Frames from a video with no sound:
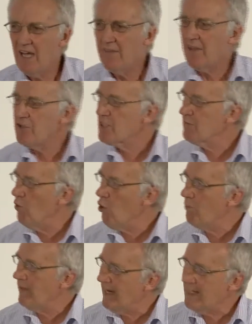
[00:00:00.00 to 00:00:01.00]
And those
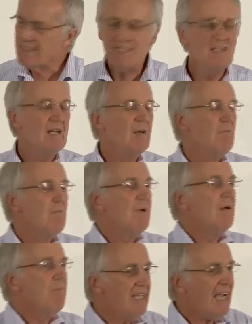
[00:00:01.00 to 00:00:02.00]
small planets
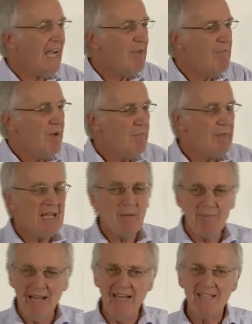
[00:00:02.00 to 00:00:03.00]
became bigger
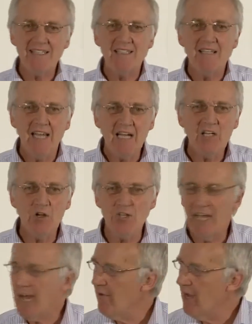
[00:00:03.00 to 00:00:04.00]
planets,
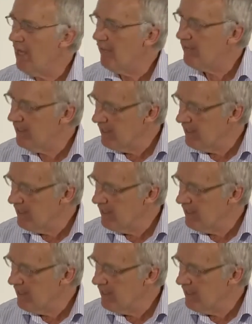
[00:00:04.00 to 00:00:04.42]
including our Earth.